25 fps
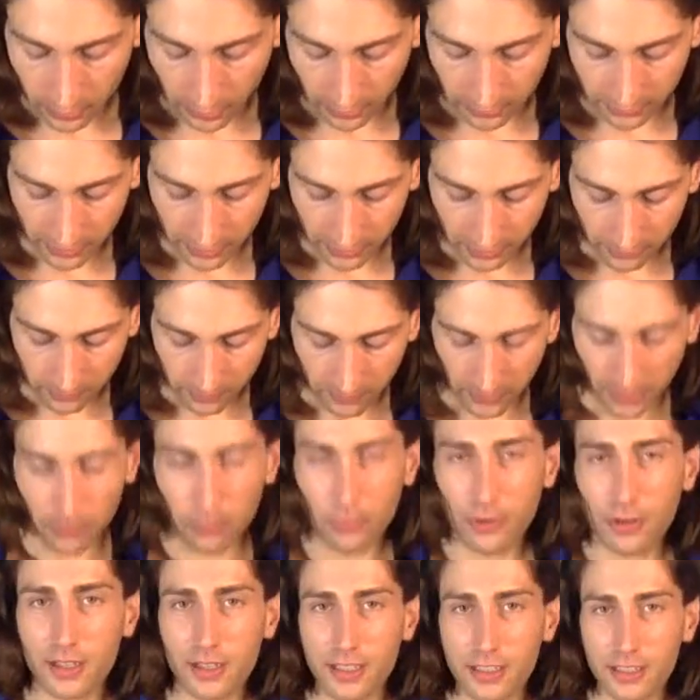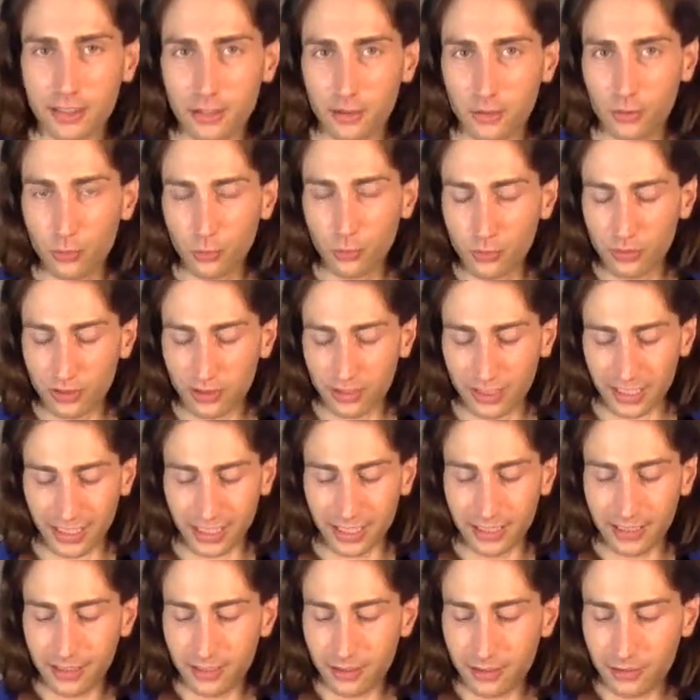think the fabric is too
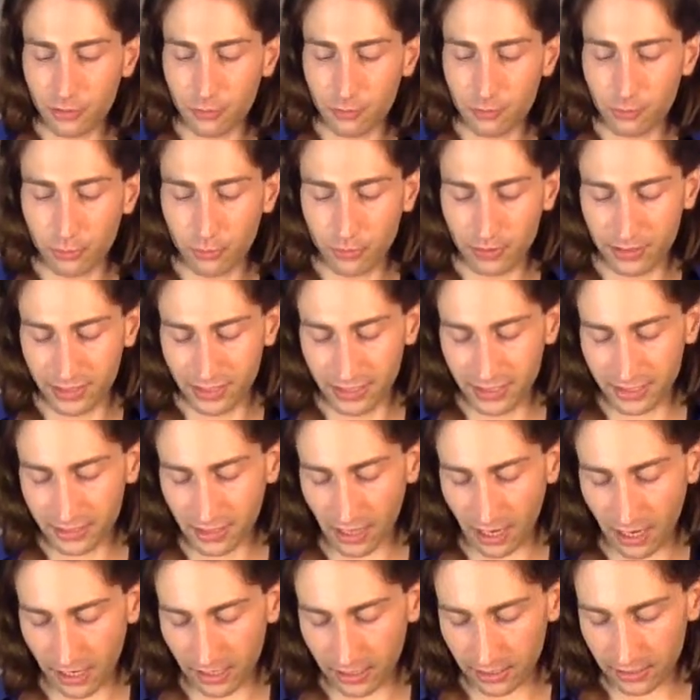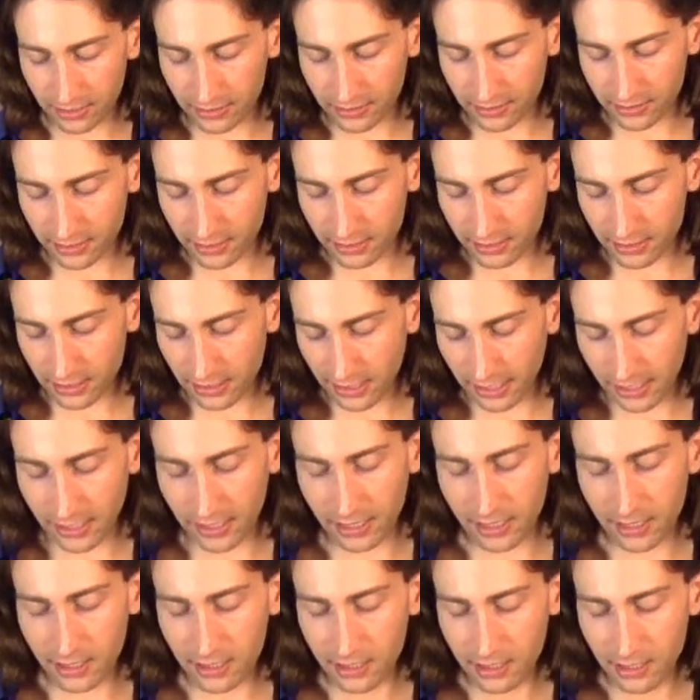thin to put these eyelets in
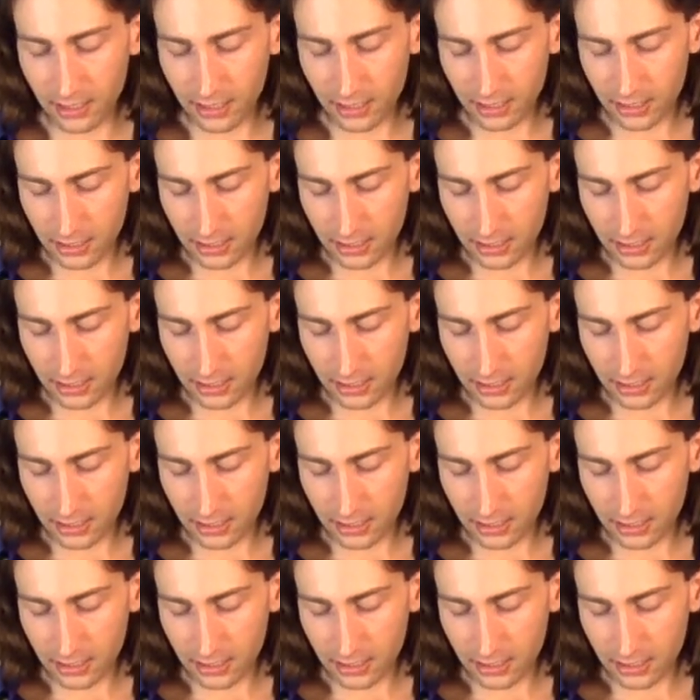there.